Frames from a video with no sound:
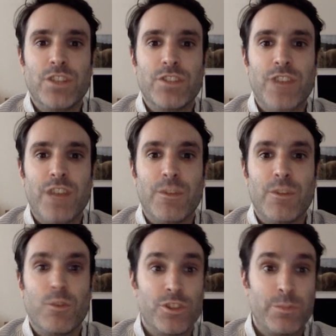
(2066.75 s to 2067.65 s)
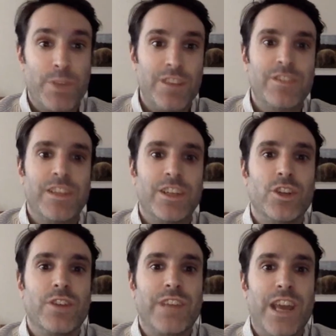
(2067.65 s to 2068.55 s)
in cyber or space that
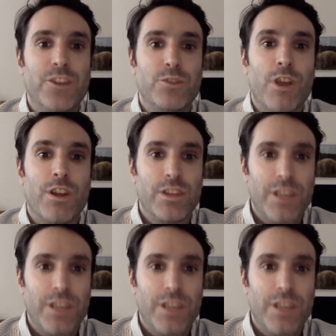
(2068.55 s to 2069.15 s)
could have catastro-